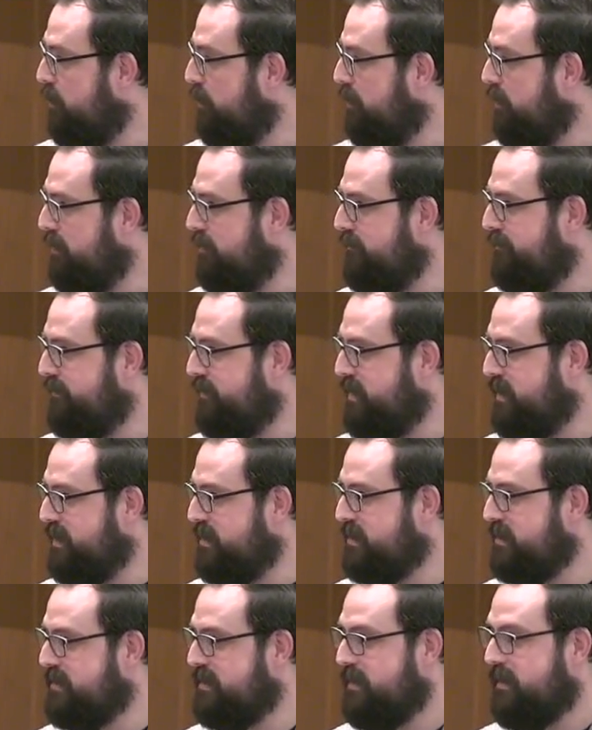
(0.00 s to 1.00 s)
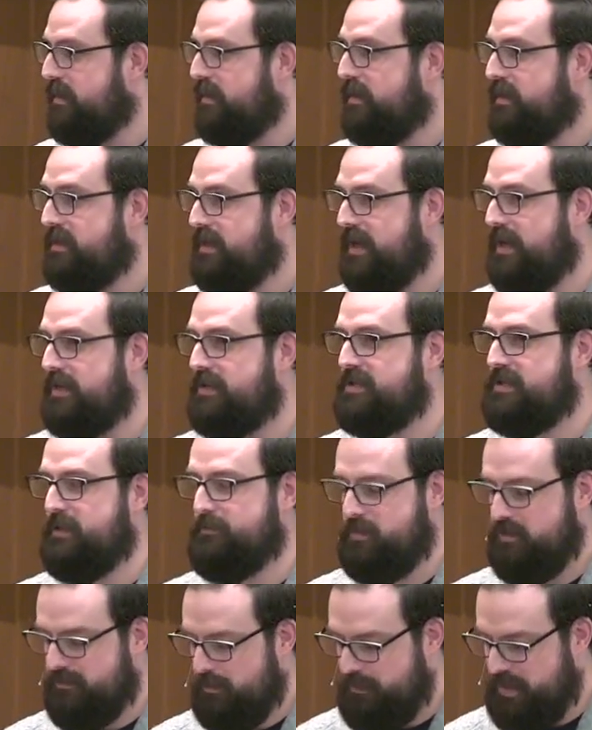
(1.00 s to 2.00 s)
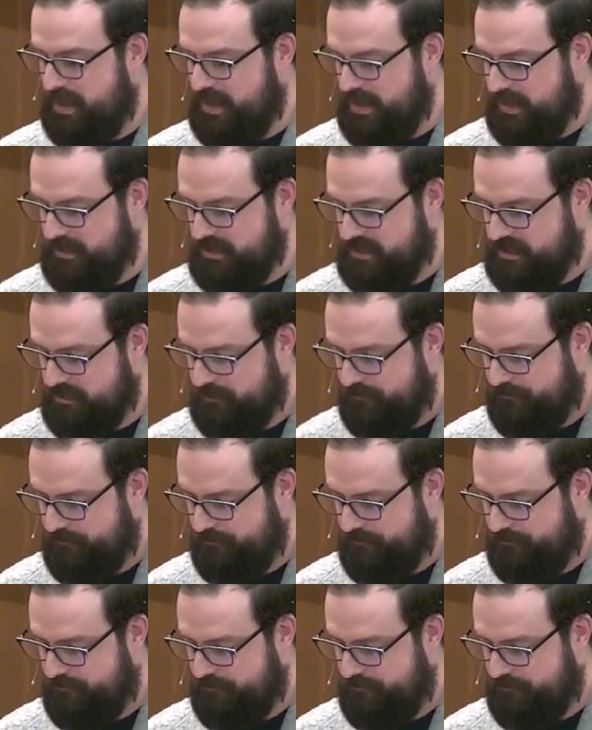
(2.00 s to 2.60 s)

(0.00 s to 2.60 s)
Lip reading: of this concept of obedience.